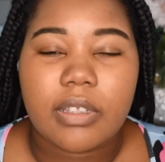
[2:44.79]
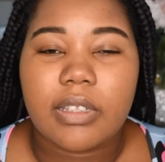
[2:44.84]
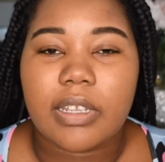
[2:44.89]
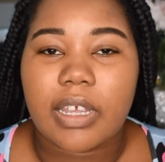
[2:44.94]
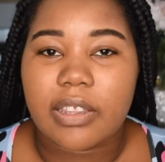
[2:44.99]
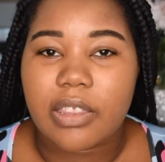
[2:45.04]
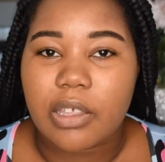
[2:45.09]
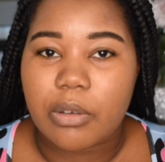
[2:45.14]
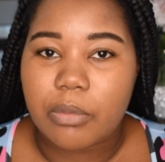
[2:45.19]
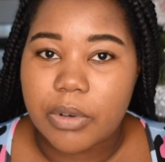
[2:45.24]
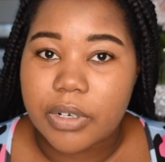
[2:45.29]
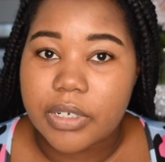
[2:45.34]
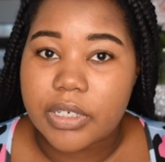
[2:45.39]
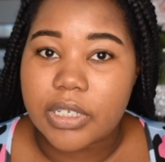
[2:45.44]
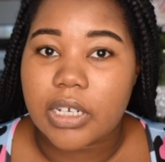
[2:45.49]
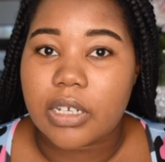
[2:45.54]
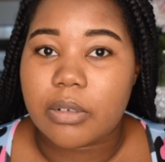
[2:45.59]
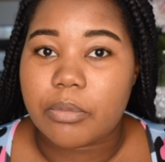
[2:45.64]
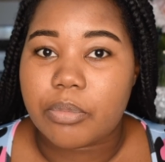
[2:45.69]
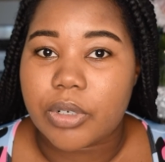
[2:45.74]
Now that we're
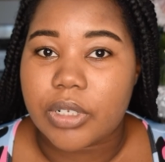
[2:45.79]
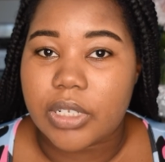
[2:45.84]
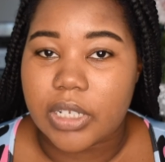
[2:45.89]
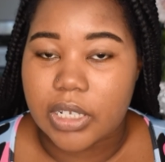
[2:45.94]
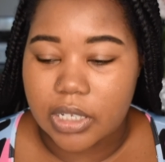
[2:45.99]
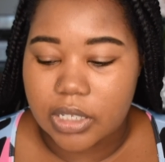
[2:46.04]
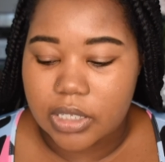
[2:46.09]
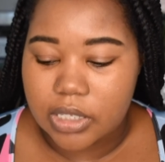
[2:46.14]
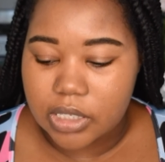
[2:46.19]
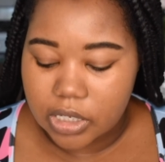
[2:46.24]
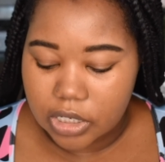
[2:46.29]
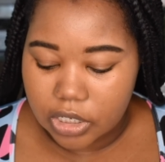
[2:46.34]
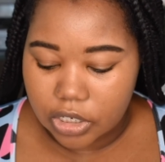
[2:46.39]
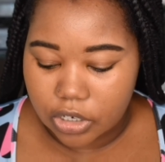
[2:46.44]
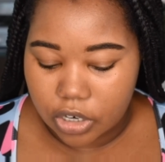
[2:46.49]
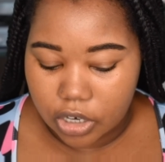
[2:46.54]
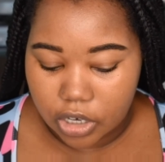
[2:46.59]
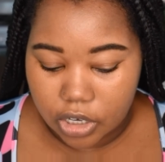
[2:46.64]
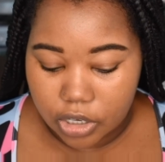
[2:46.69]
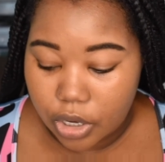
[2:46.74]
done putting the concealer
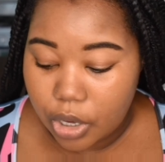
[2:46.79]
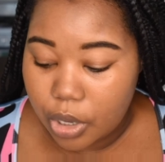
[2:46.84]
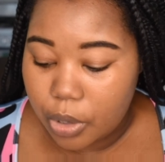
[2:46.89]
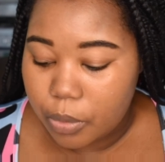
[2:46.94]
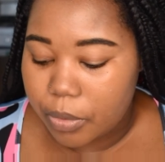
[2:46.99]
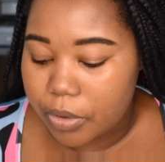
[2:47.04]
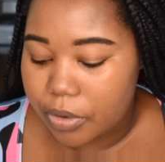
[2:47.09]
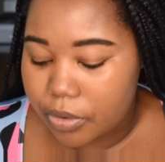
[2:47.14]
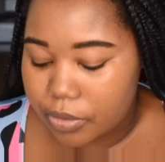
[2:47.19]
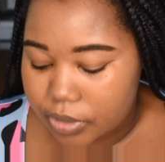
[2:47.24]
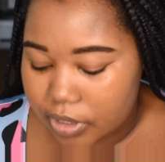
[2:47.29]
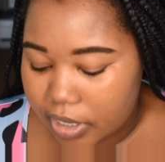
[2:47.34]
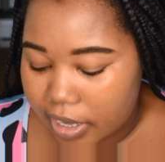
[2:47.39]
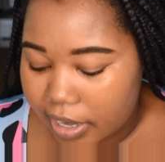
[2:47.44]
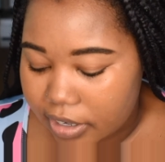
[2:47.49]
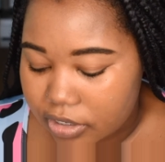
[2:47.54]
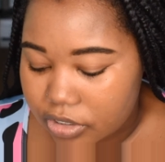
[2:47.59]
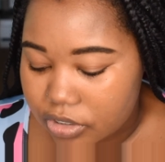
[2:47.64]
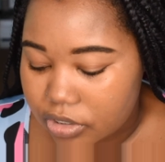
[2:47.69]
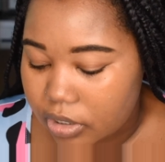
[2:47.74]
on, we're going to
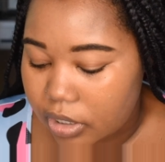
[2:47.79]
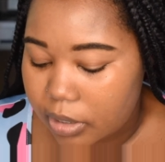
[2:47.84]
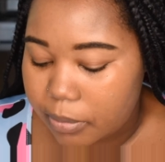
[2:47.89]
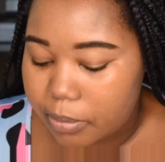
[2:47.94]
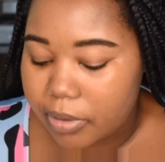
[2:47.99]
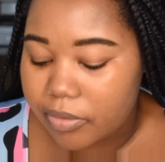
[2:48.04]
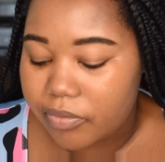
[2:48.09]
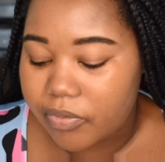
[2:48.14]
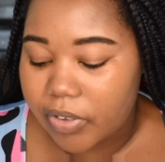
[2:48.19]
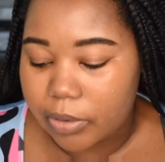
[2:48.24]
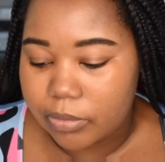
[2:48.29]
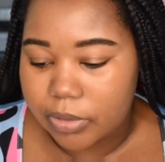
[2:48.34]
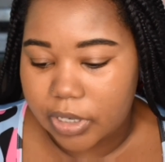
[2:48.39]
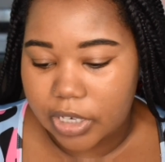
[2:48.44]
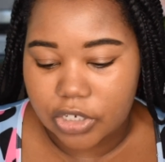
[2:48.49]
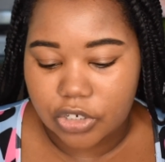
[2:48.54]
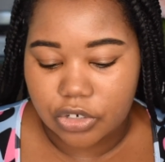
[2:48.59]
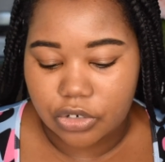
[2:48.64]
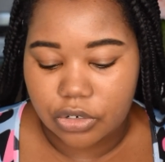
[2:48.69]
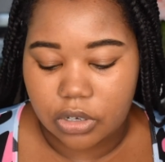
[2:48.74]
actually put
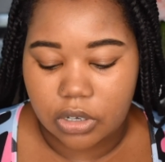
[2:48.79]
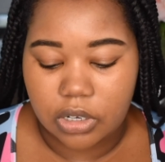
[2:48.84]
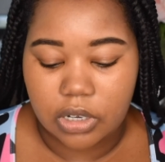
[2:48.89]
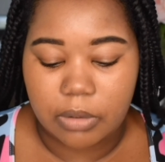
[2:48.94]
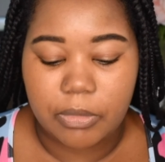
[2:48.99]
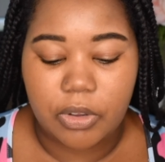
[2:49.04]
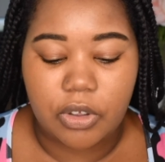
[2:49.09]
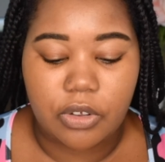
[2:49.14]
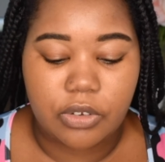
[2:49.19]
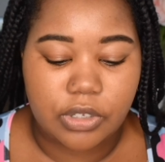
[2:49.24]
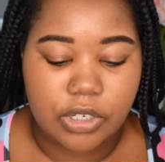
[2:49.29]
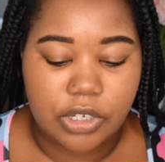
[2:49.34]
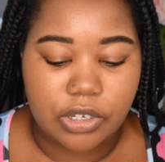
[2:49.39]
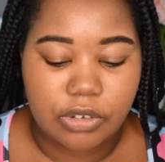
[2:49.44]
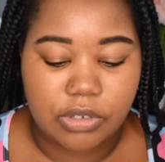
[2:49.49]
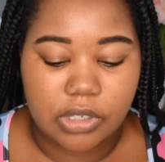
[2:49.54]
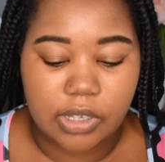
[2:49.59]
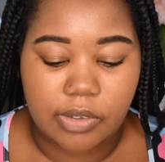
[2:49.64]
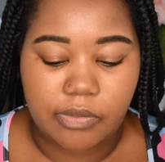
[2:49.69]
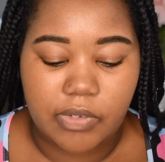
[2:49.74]
foundation on. I'm going to
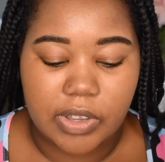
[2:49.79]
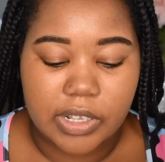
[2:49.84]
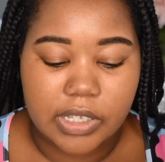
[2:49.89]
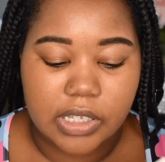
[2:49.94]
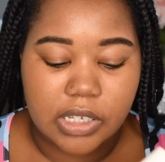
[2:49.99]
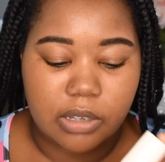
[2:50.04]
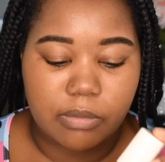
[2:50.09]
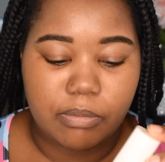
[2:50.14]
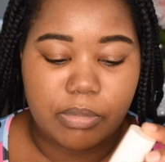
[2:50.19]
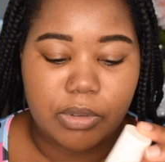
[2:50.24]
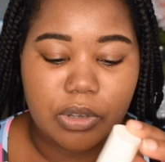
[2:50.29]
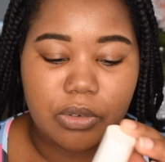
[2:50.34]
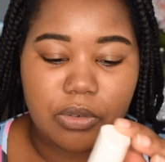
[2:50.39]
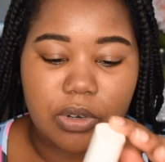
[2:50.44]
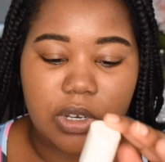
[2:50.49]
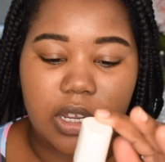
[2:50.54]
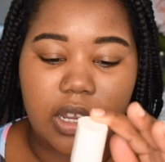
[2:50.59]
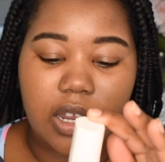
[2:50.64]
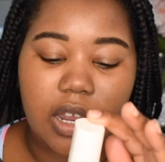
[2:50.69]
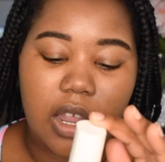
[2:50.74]
use the Fenty
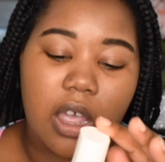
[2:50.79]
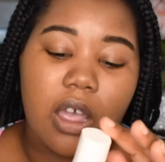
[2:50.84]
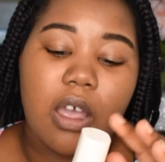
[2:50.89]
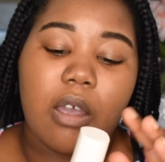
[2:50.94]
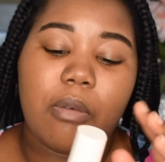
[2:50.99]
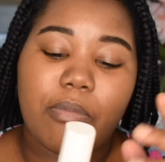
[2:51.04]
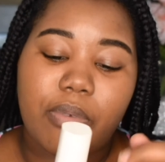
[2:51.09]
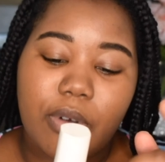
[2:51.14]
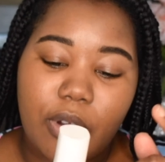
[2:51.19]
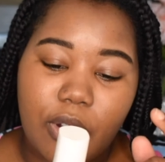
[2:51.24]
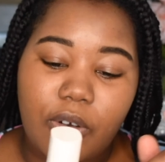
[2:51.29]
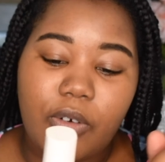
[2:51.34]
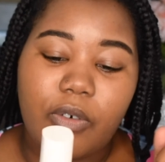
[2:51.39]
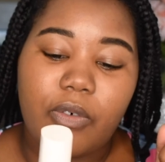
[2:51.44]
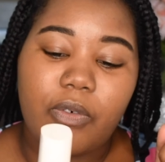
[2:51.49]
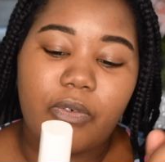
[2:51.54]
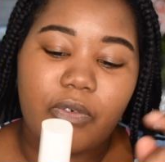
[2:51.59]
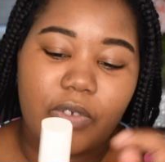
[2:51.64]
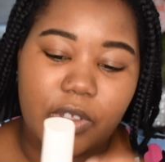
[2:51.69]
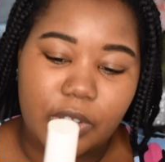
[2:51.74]
Beauty Pro
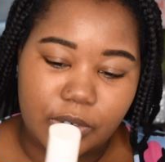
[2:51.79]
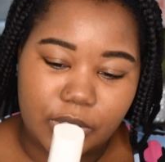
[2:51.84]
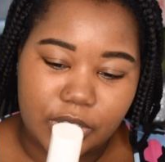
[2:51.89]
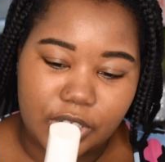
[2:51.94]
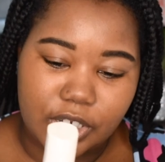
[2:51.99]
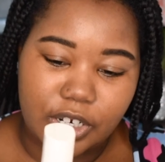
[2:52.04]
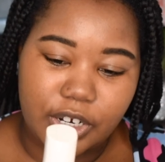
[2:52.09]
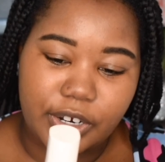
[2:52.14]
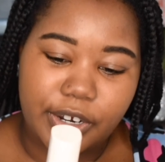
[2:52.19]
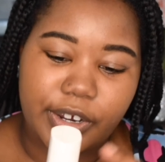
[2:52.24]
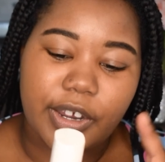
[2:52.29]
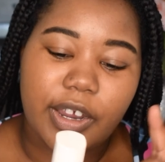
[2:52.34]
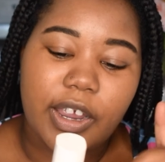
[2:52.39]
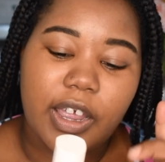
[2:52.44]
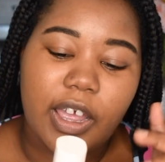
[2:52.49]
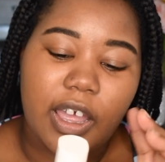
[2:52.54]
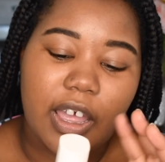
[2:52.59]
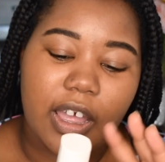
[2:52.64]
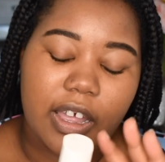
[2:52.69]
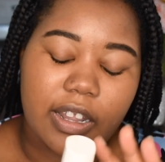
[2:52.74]
Filter
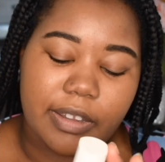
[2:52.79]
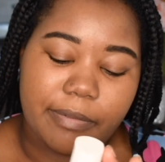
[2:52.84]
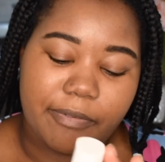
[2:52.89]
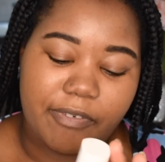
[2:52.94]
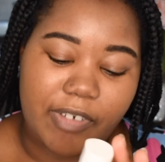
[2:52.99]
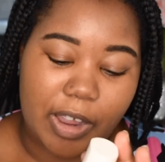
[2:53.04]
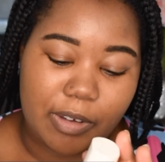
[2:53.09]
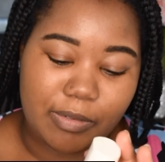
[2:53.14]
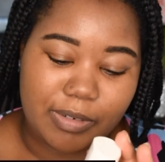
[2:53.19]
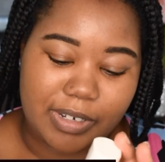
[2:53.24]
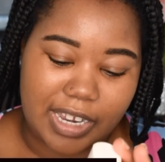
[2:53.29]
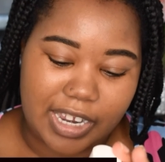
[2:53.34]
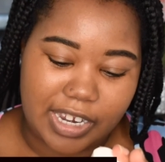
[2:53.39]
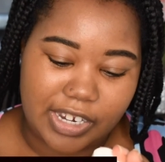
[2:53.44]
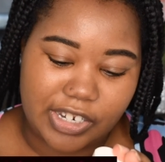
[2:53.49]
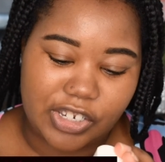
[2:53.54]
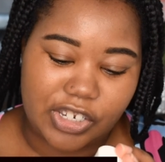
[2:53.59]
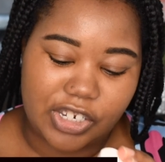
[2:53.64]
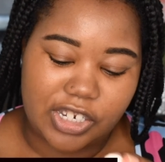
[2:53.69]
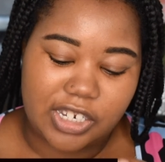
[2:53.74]

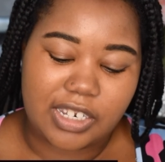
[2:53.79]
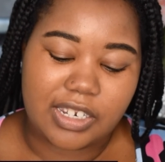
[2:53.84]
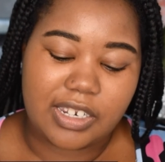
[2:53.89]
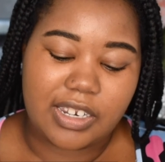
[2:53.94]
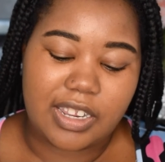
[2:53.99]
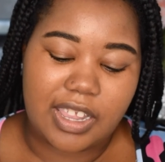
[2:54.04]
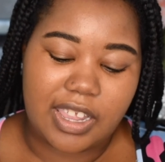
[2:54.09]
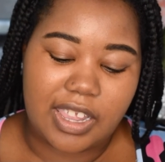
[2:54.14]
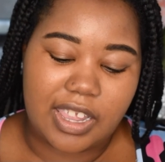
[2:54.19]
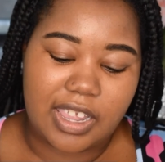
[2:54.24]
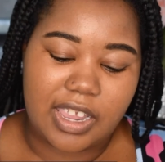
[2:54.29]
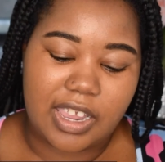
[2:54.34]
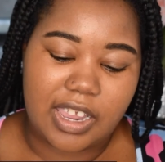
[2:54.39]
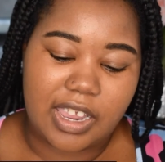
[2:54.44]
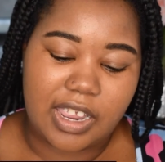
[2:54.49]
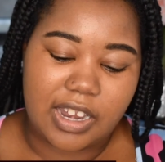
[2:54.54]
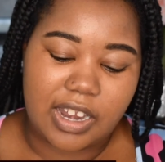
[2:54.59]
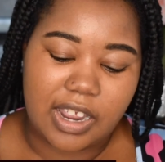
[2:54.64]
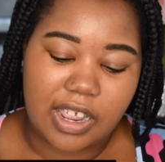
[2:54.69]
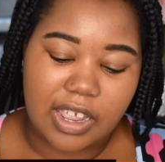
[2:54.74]
Foundation
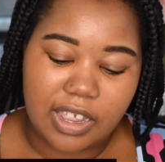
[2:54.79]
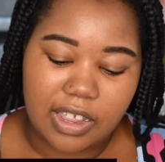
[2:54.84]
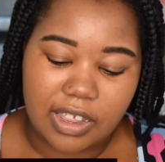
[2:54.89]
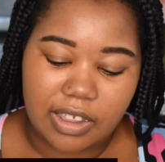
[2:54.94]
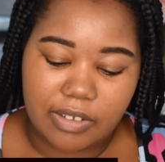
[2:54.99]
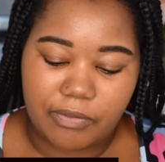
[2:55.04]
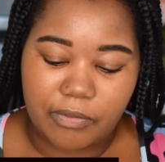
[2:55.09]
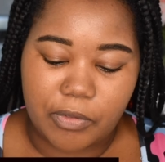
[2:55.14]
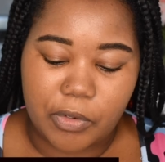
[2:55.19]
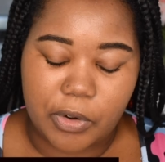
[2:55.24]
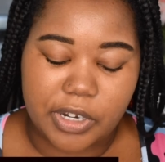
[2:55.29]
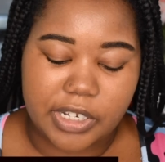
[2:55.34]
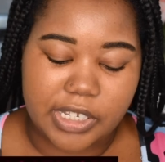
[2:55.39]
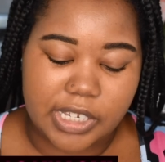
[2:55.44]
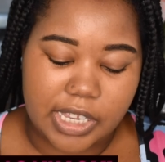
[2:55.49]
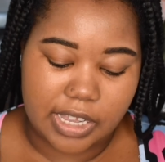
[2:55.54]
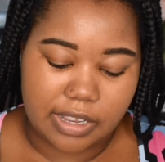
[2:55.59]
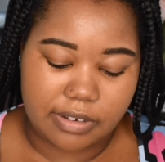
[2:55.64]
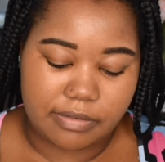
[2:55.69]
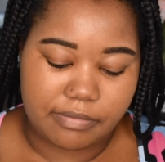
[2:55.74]
in
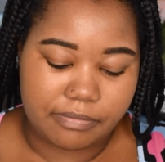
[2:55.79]
410.